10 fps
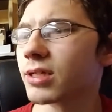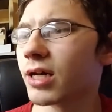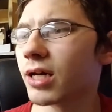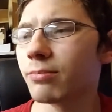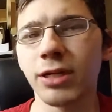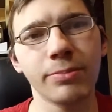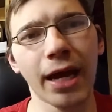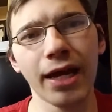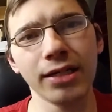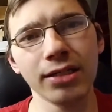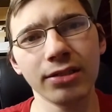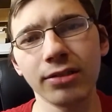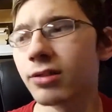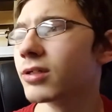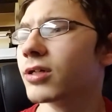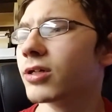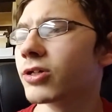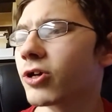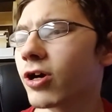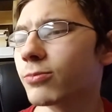Uh, mint patty,
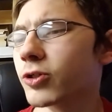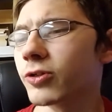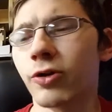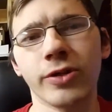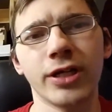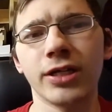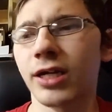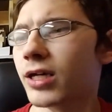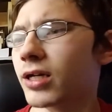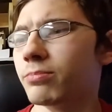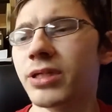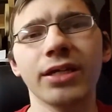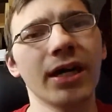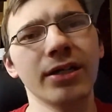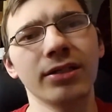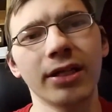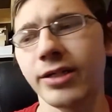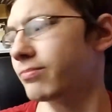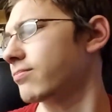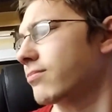caramel, coconut, and pecan delight.